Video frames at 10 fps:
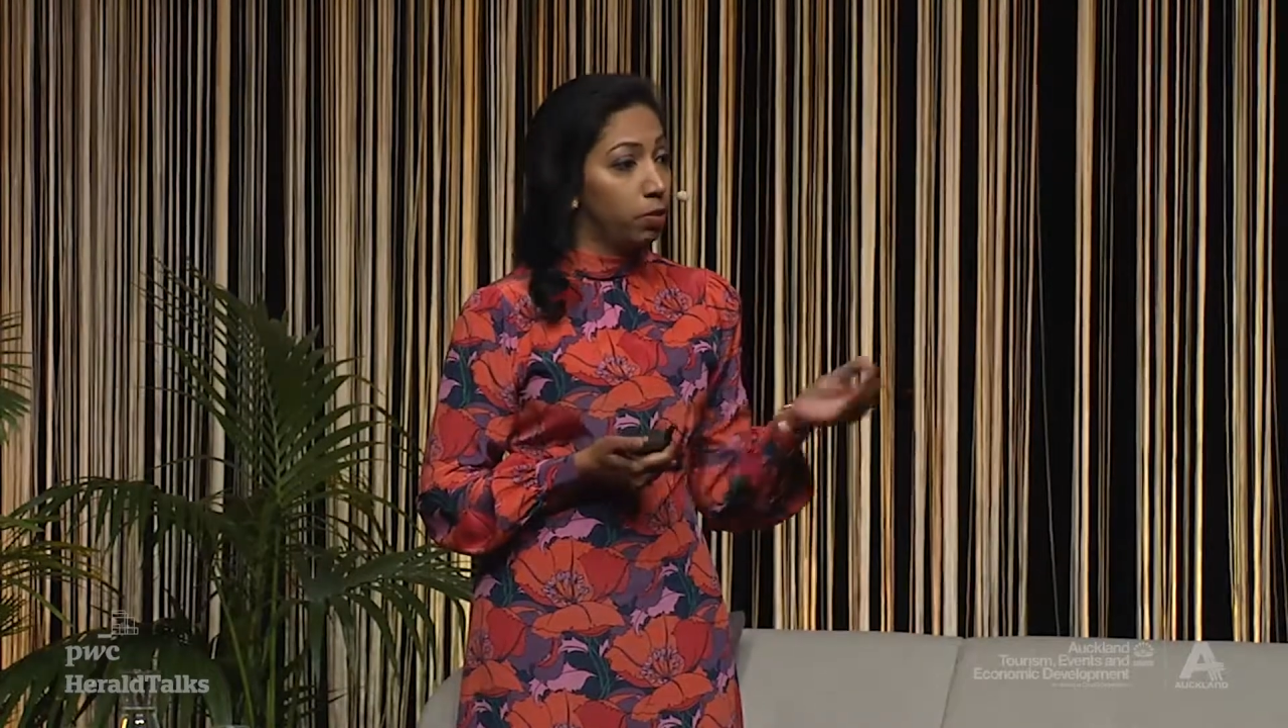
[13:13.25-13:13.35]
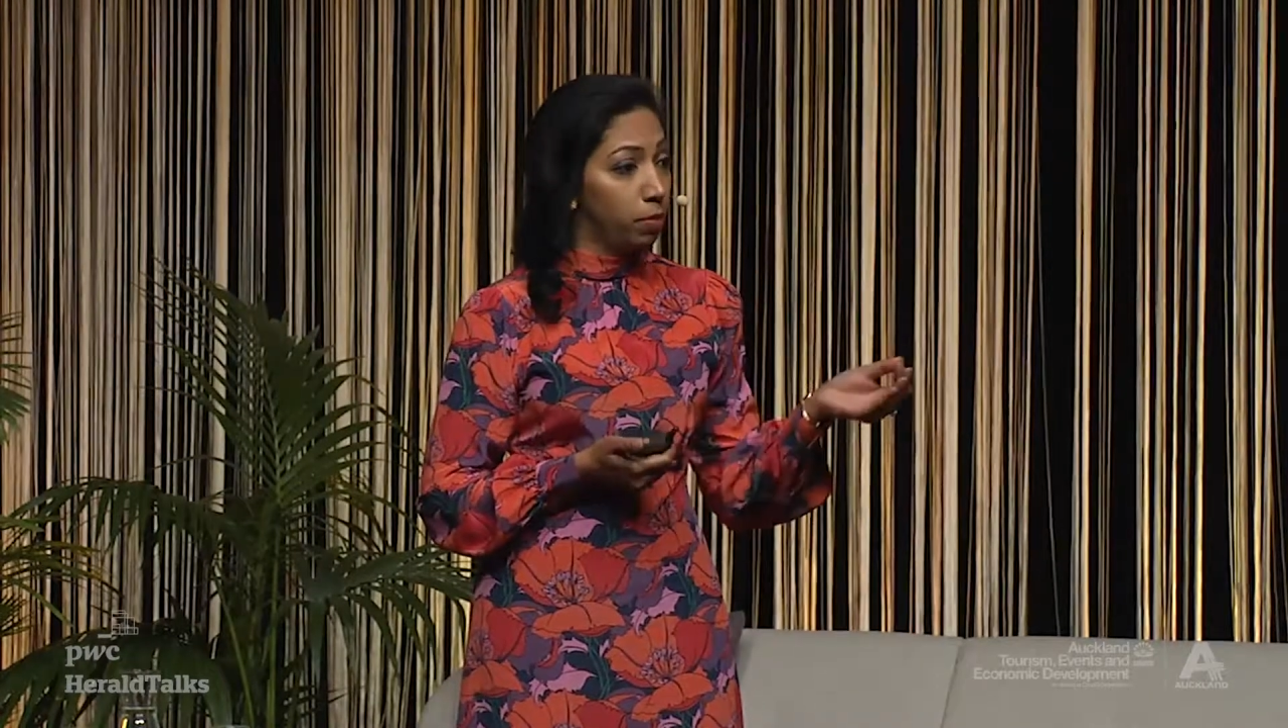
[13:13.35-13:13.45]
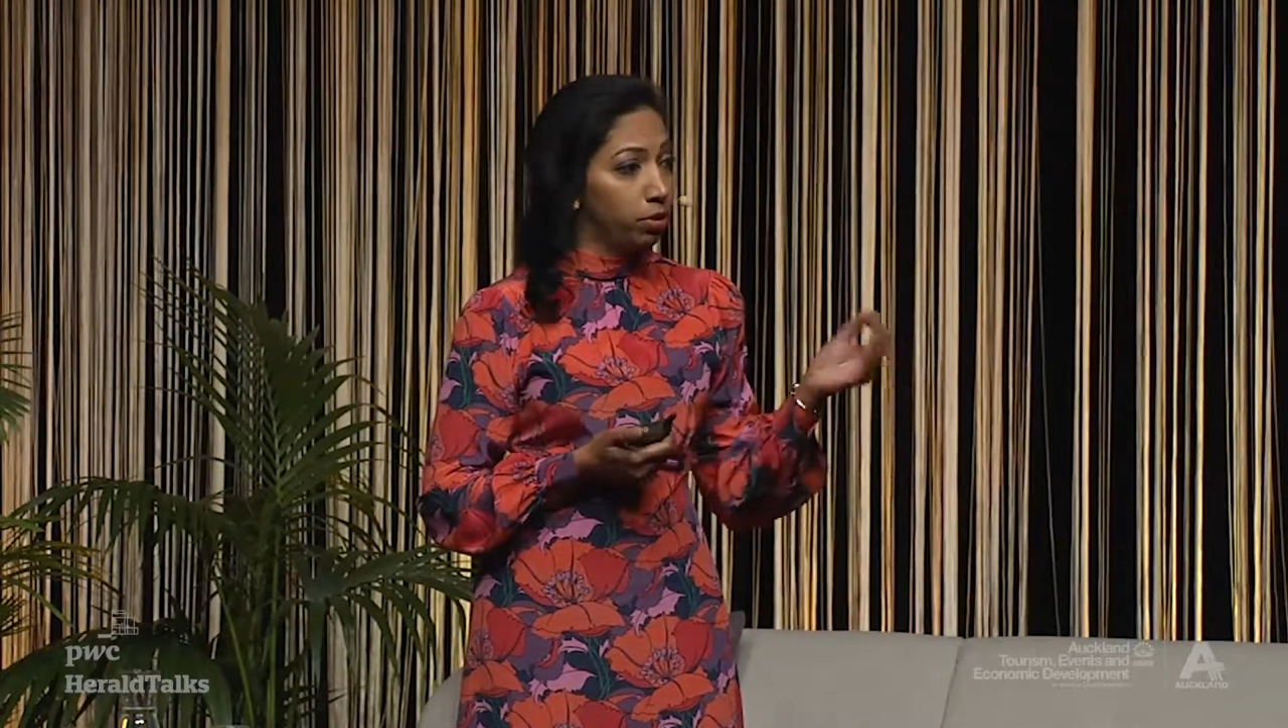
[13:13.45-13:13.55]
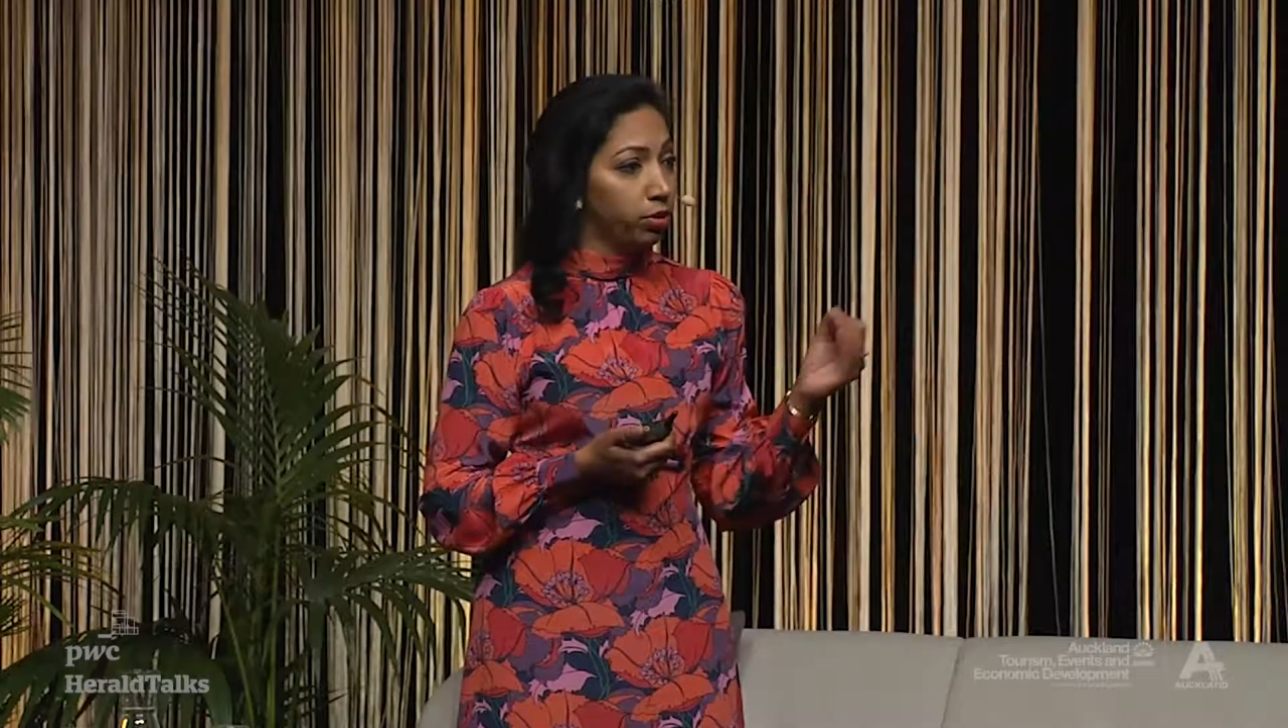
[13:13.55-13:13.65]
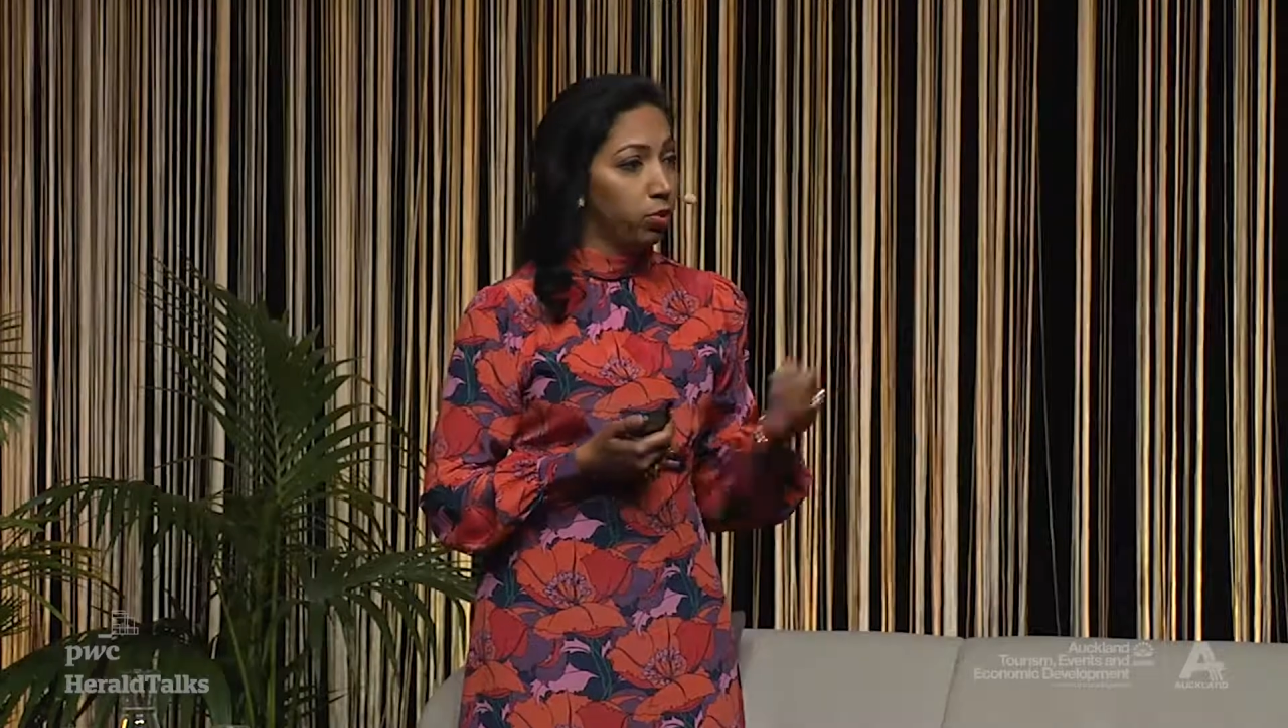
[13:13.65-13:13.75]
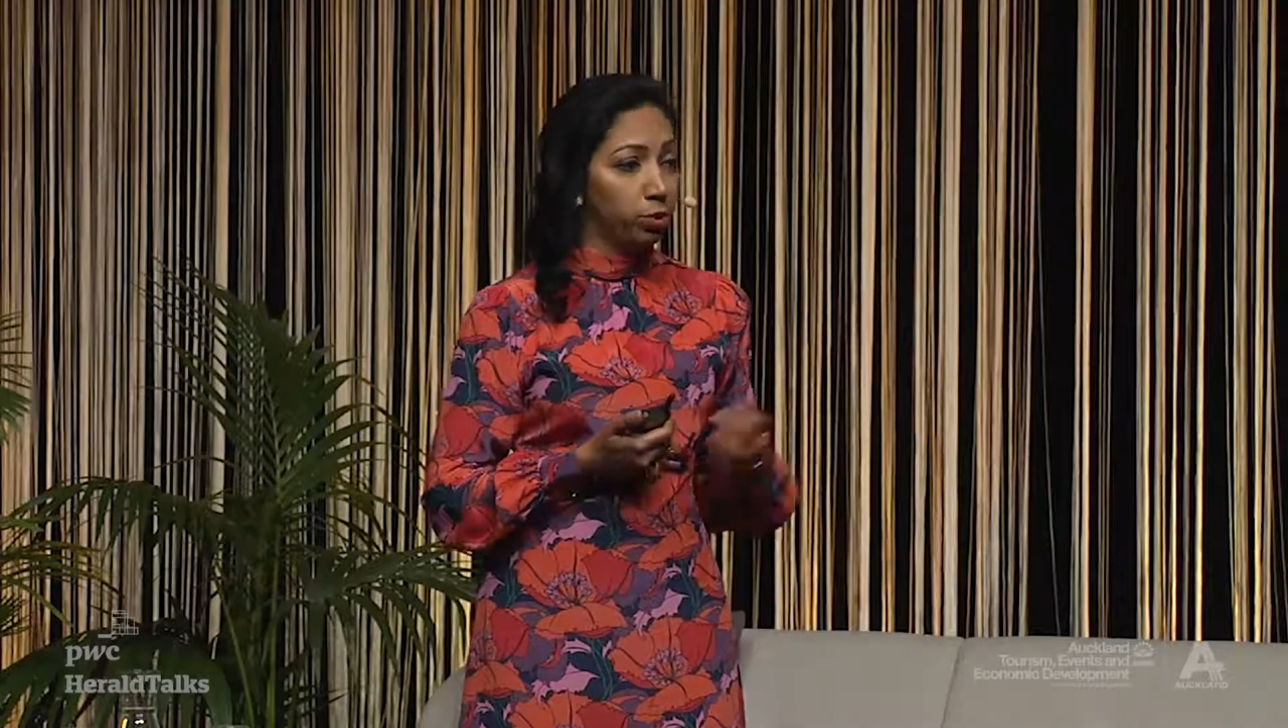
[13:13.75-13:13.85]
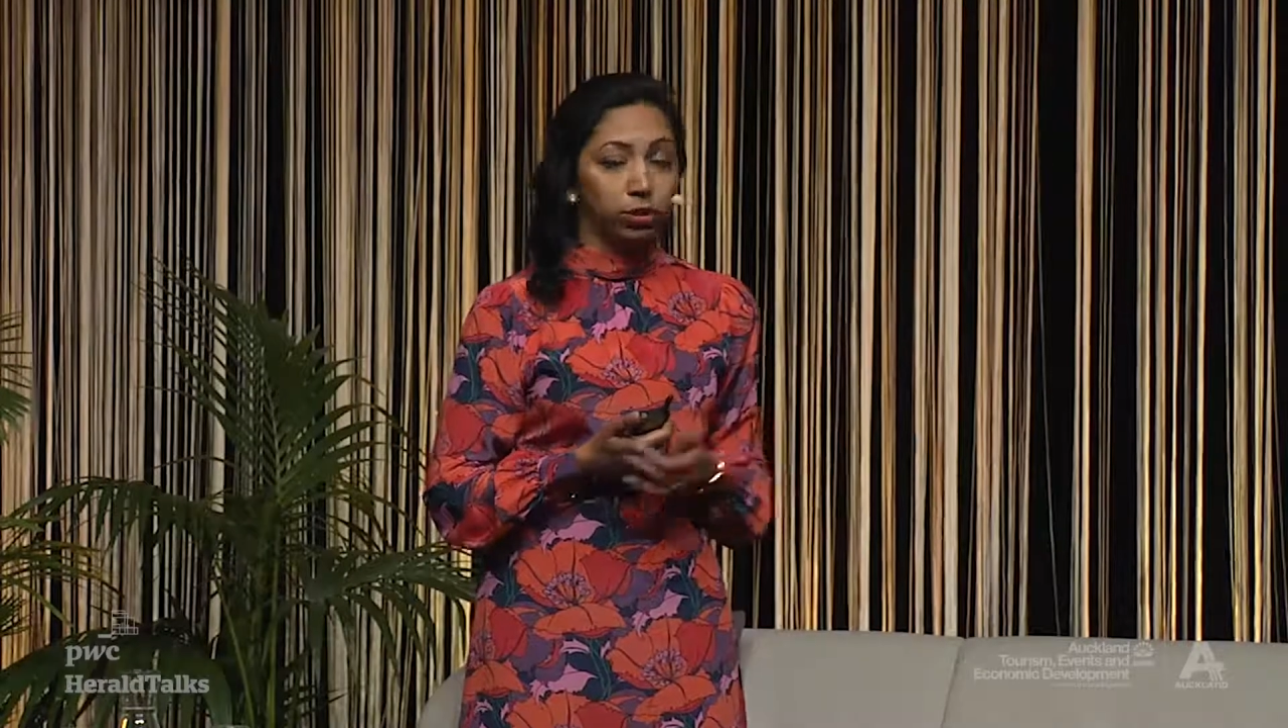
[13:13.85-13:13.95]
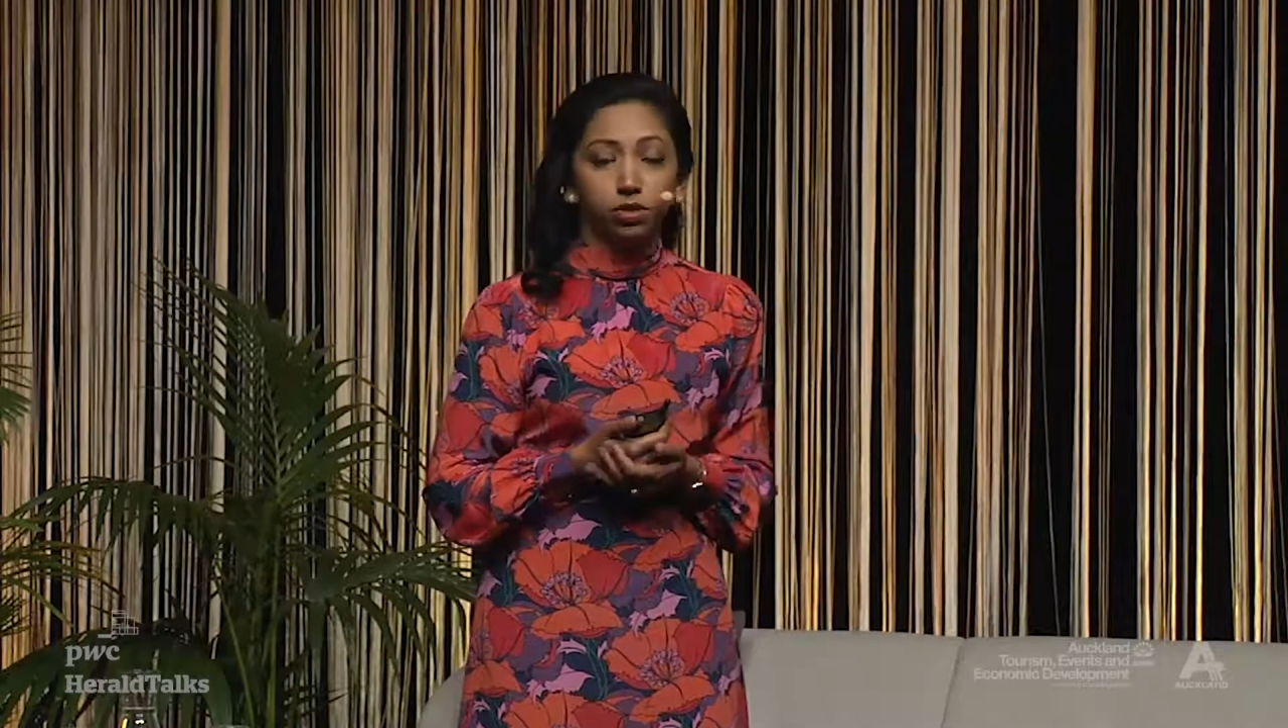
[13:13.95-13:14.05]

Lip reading: a Maori woman